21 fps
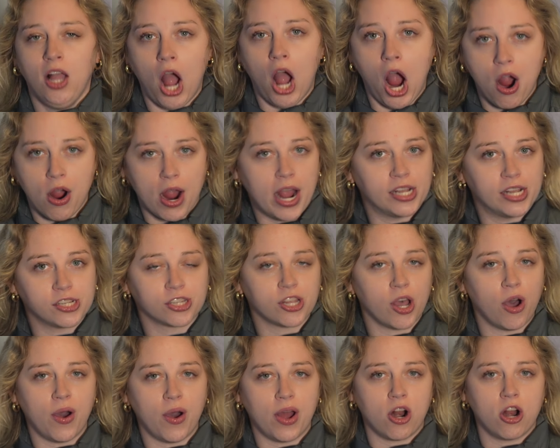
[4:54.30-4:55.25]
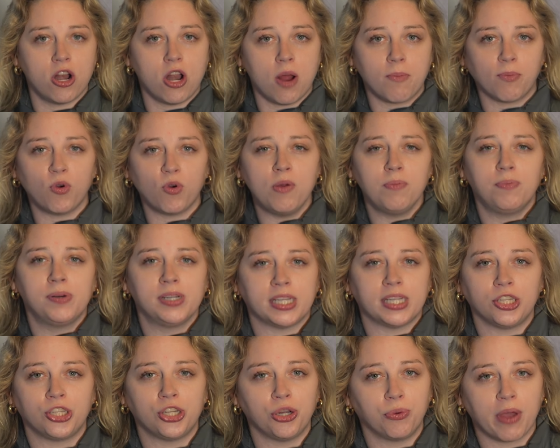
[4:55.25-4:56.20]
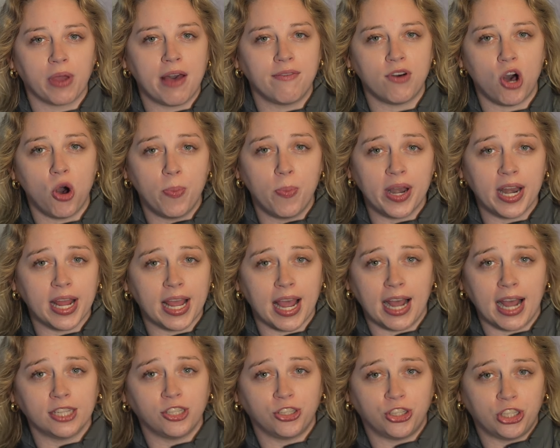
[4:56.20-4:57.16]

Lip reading: All right, so in our number one position, we have OpenAI's